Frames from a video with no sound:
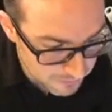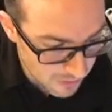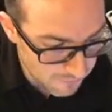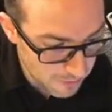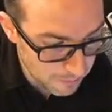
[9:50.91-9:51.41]

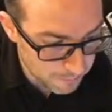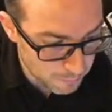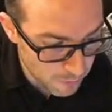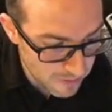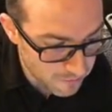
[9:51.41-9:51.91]
If it
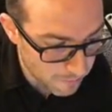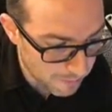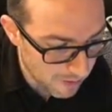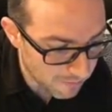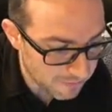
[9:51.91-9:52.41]
breaks
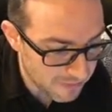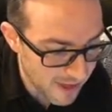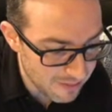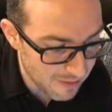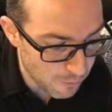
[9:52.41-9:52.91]
above
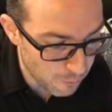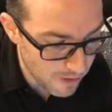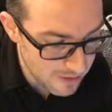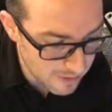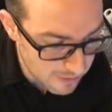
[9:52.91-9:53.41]
that level
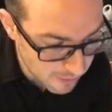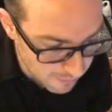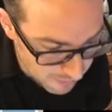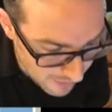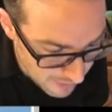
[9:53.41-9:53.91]
right here,
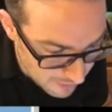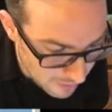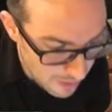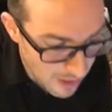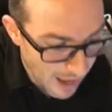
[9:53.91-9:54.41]
then
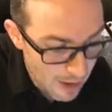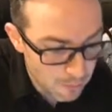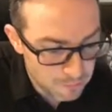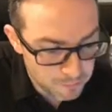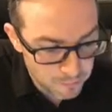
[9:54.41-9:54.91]
I
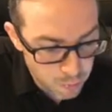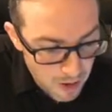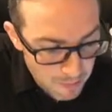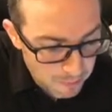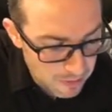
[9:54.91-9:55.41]
would
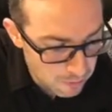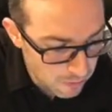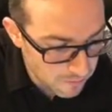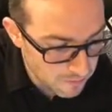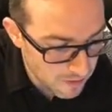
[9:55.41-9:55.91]
probably
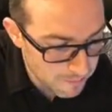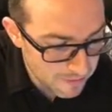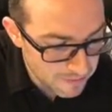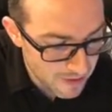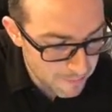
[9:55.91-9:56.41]
look to set my
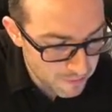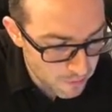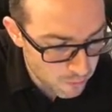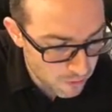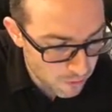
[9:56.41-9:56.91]
stop
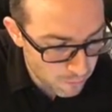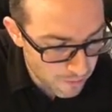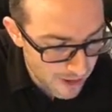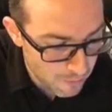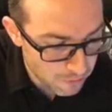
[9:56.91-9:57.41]
somewhere
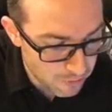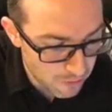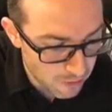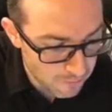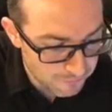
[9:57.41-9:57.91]
around
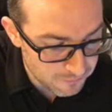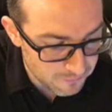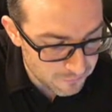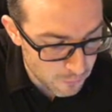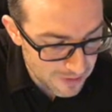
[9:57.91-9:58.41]
the
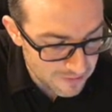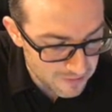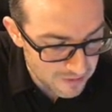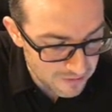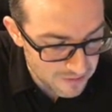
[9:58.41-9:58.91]

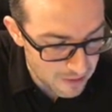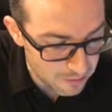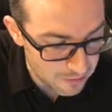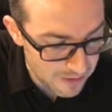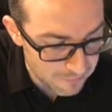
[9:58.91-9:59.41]

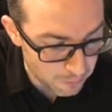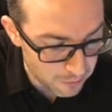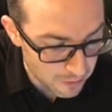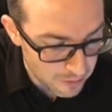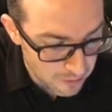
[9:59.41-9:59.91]
$46
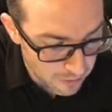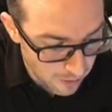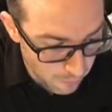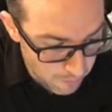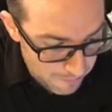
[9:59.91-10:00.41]
level,
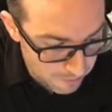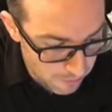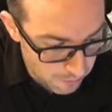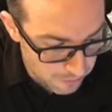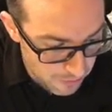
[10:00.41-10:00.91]
right
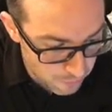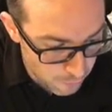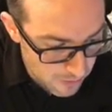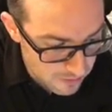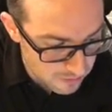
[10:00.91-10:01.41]
below this
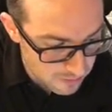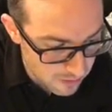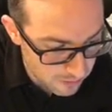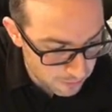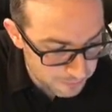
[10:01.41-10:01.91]
weekly
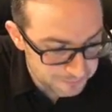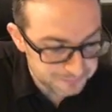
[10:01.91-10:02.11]
low.